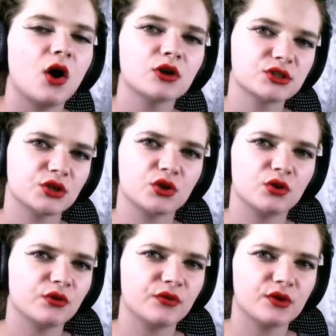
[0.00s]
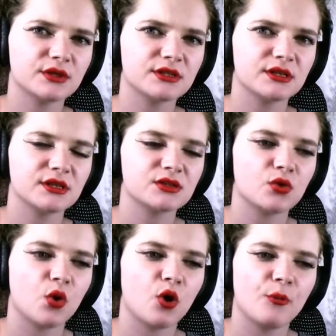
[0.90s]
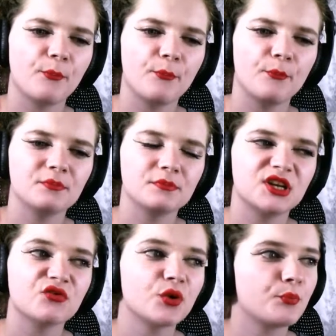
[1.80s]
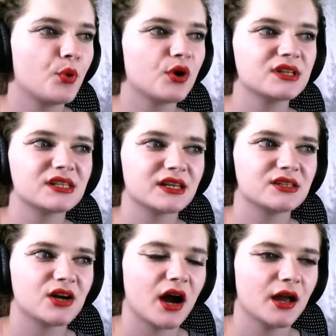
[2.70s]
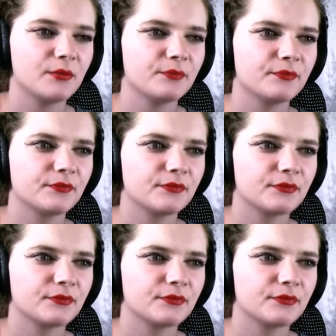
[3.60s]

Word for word: alternate universes or different points in time?